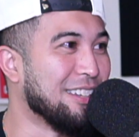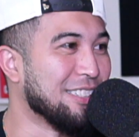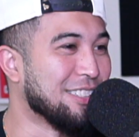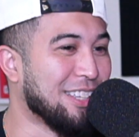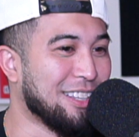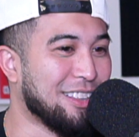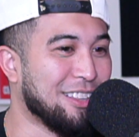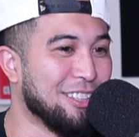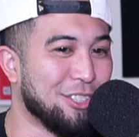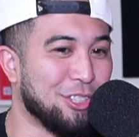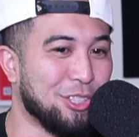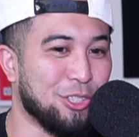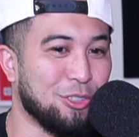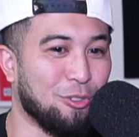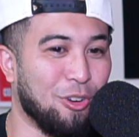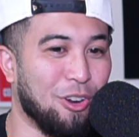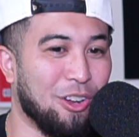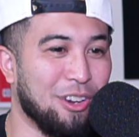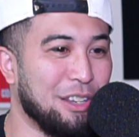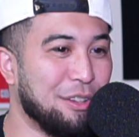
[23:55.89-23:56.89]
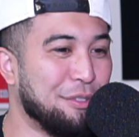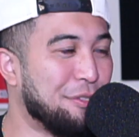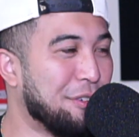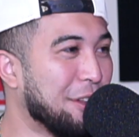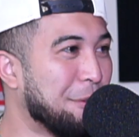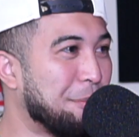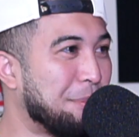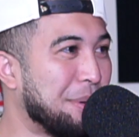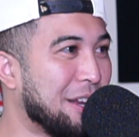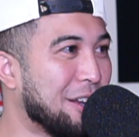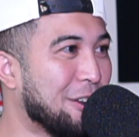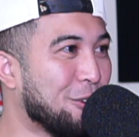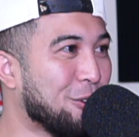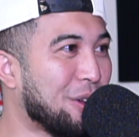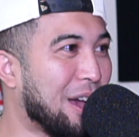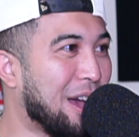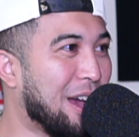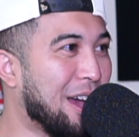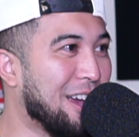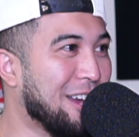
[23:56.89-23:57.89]
he's like this scrawny Filipino
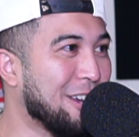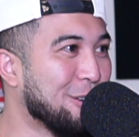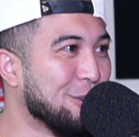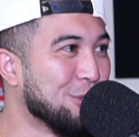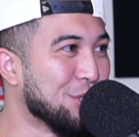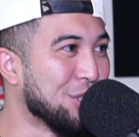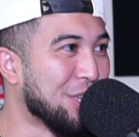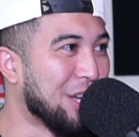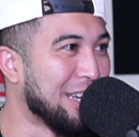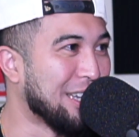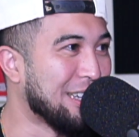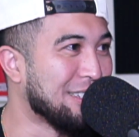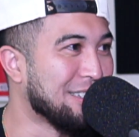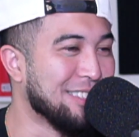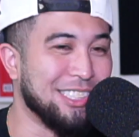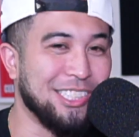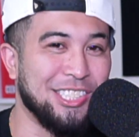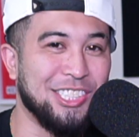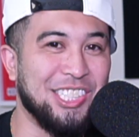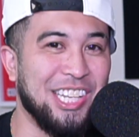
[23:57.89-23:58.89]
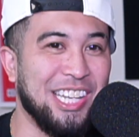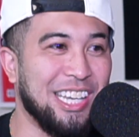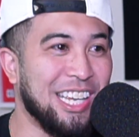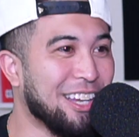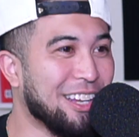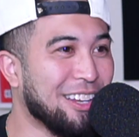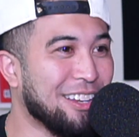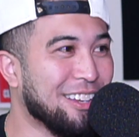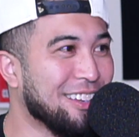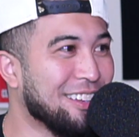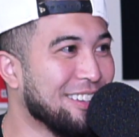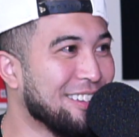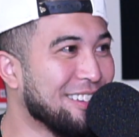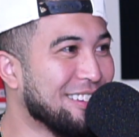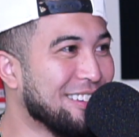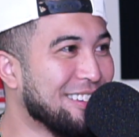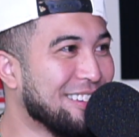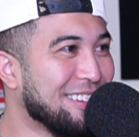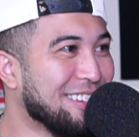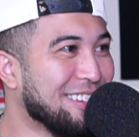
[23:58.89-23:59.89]
guy who's like singing.